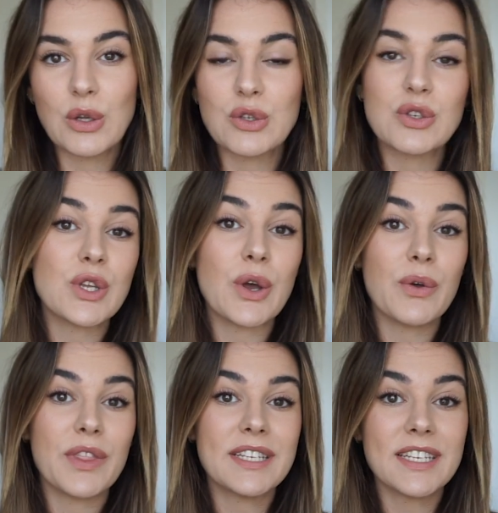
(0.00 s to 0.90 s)

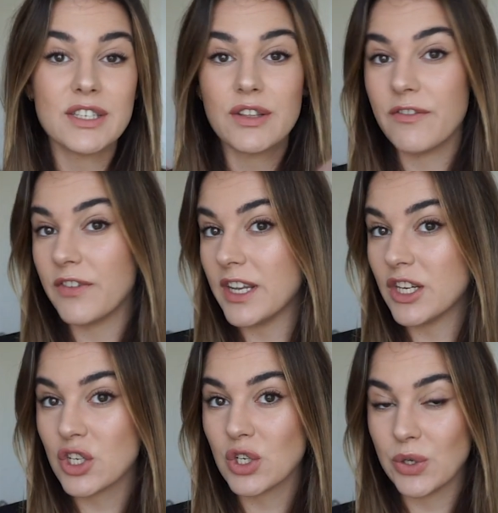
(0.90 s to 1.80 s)
So this is the
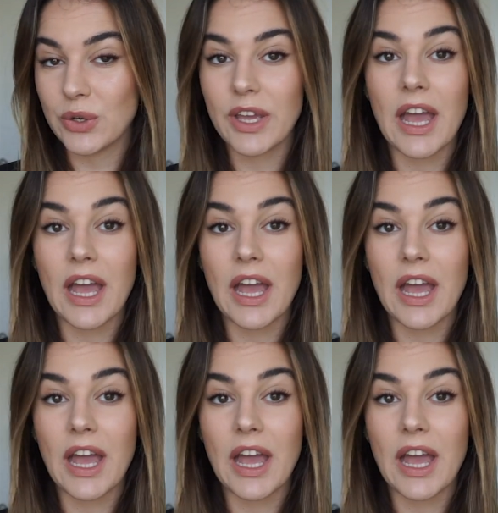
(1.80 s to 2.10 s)
finished look.